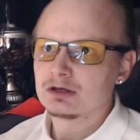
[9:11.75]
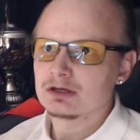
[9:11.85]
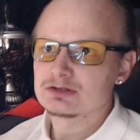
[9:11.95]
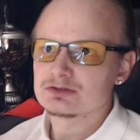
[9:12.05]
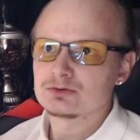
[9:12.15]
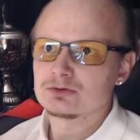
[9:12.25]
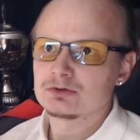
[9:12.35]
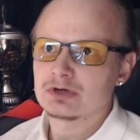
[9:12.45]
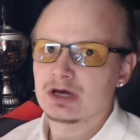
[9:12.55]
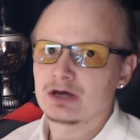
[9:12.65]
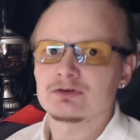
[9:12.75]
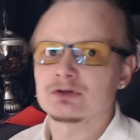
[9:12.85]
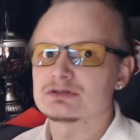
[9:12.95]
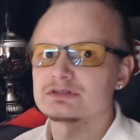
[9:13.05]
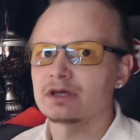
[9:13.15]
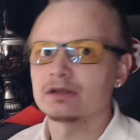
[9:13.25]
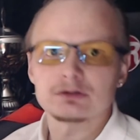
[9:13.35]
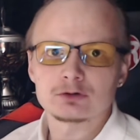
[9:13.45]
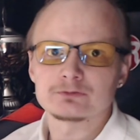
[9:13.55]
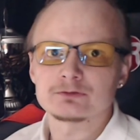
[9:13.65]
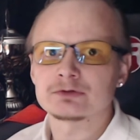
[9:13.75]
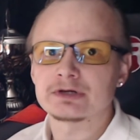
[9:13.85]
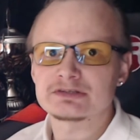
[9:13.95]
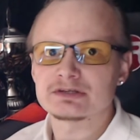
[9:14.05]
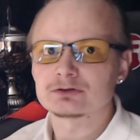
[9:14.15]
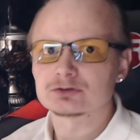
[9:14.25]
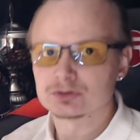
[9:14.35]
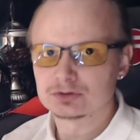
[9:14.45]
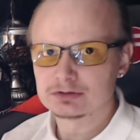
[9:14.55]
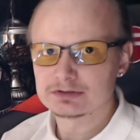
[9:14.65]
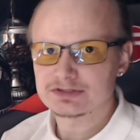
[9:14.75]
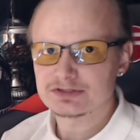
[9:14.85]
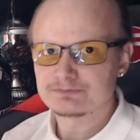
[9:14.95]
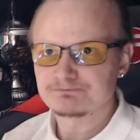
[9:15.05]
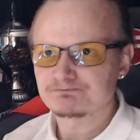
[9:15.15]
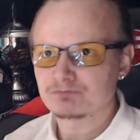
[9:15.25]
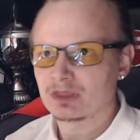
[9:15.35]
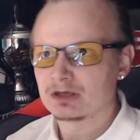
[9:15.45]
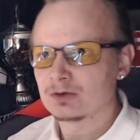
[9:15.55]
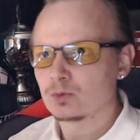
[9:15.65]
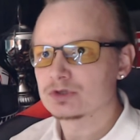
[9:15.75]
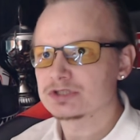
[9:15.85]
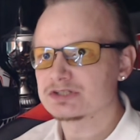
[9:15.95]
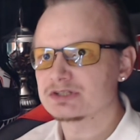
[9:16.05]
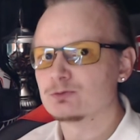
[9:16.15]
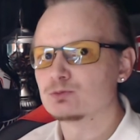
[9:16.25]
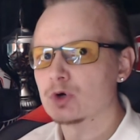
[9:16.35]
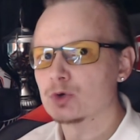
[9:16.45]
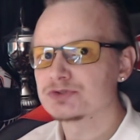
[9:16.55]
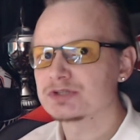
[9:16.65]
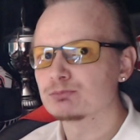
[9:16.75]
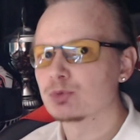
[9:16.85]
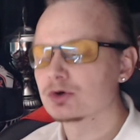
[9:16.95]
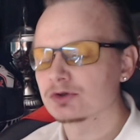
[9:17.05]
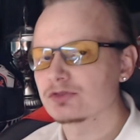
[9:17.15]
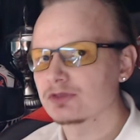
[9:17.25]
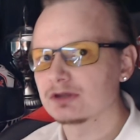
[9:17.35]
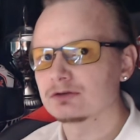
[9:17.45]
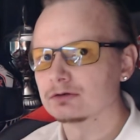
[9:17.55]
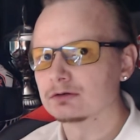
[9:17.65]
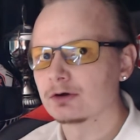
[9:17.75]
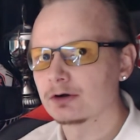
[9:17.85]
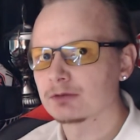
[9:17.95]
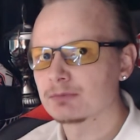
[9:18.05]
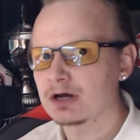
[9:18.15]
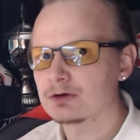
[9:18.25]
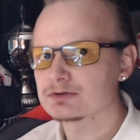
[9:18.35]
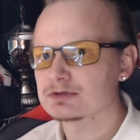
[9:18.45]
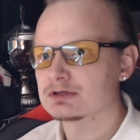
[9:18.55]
is to have understanding of racing rules, which is the most important thing to learn about.